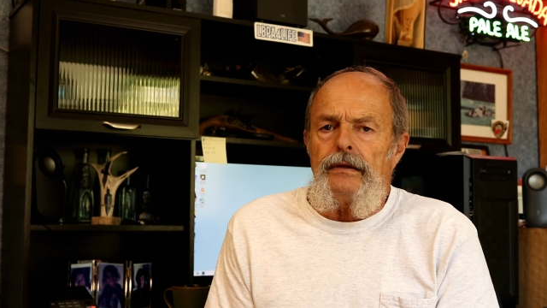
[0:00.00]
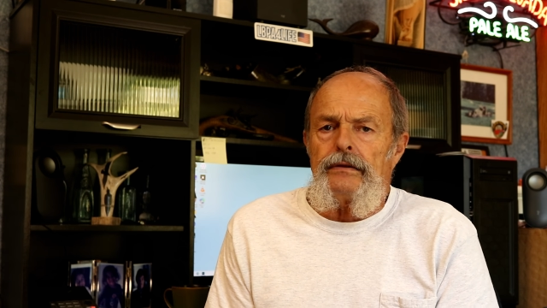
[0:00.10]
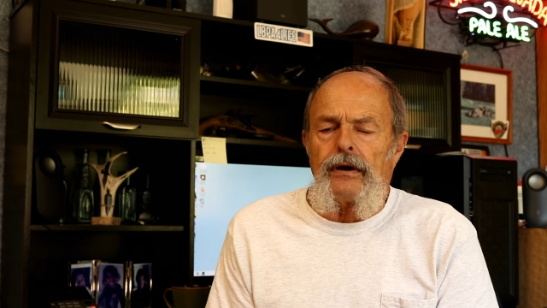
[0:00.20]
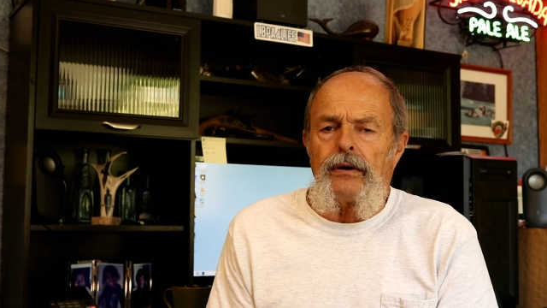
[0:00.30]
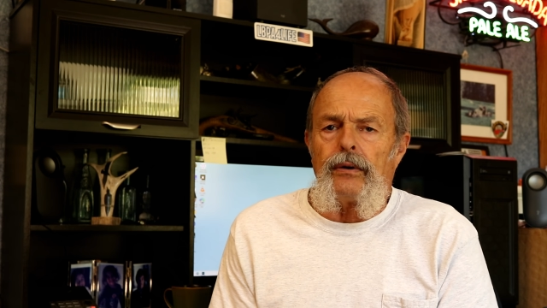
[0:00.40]

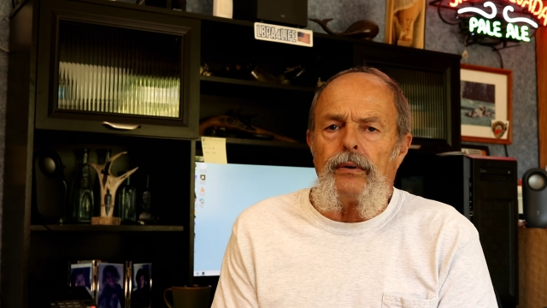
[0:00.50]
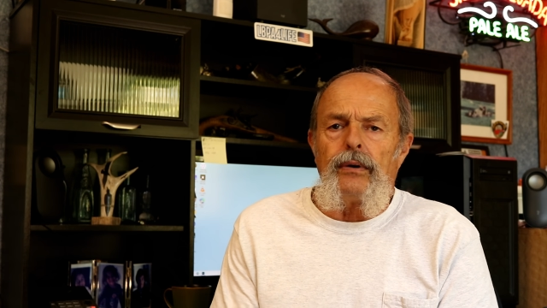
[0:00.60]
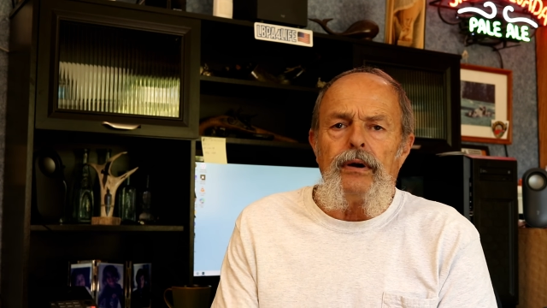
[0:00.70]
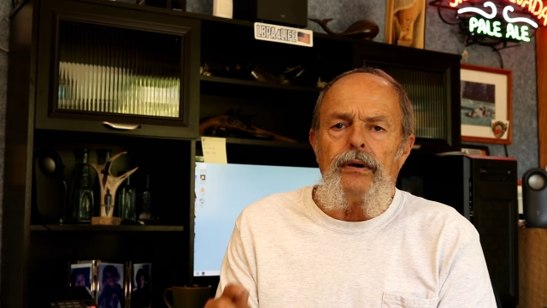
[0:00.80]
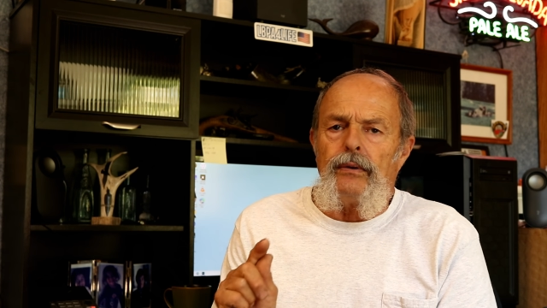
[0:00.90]

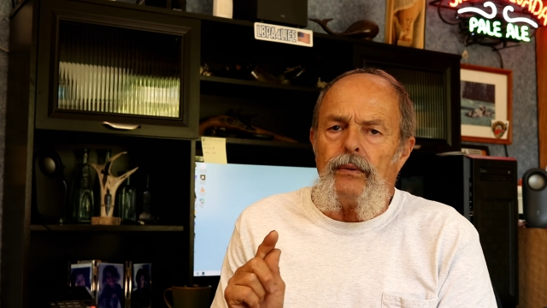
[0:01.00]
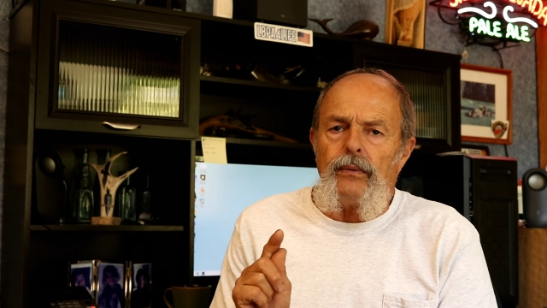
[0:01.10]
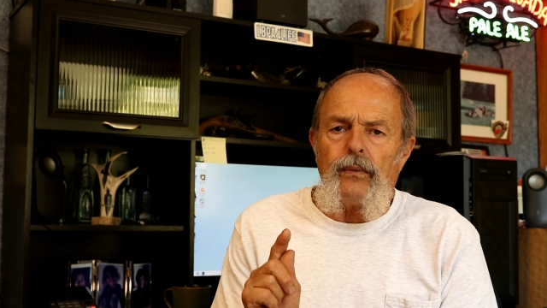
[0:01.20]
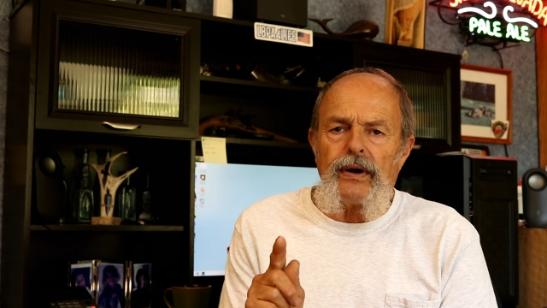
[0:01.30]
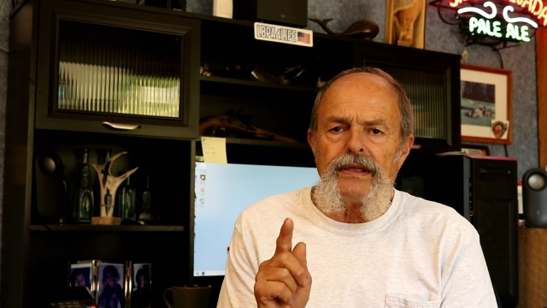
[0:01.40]
So
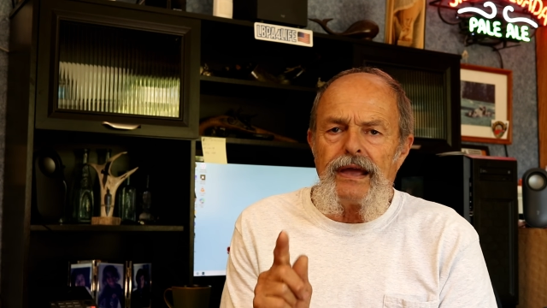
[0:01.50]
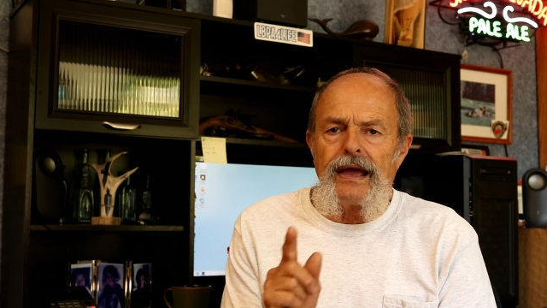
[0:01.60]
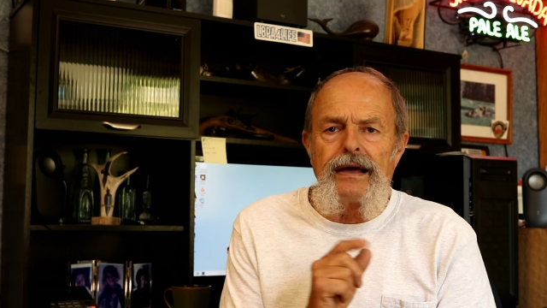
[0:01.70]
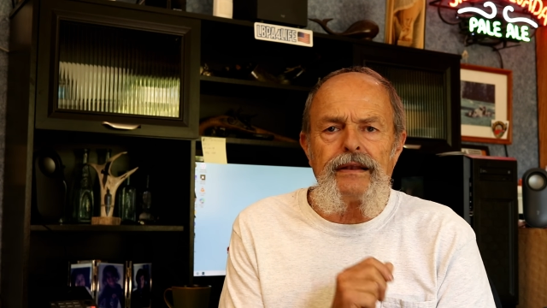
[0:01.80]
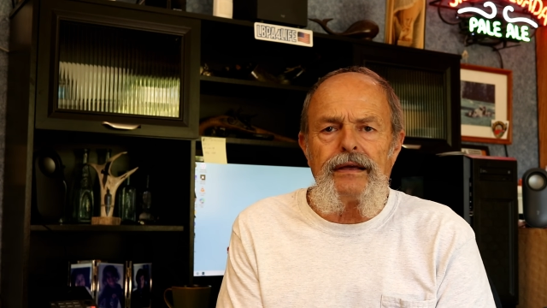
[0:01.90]
when you
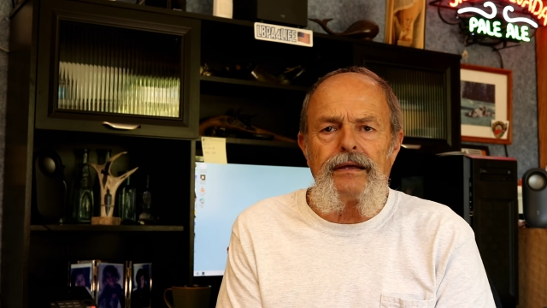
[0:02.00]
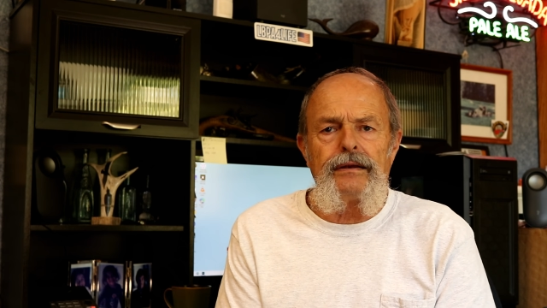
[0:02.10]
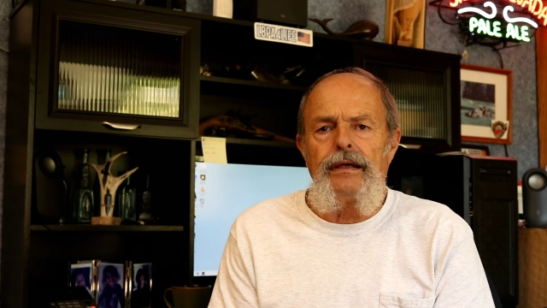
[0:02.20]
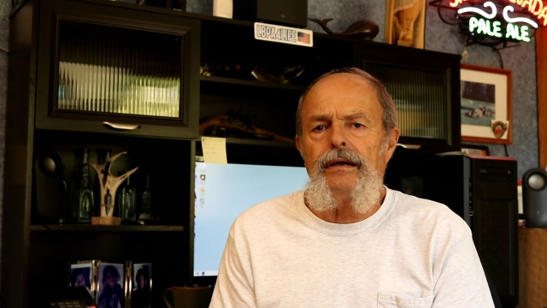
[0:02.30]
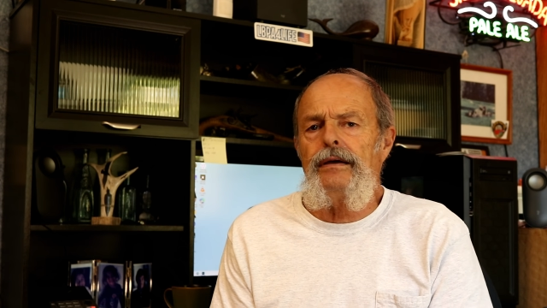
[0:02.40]
head
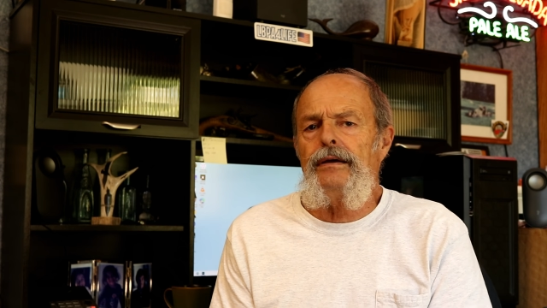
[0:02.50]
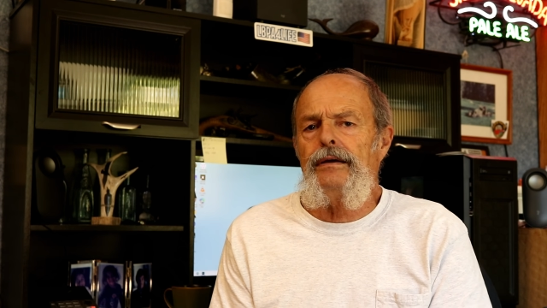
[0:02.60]
in,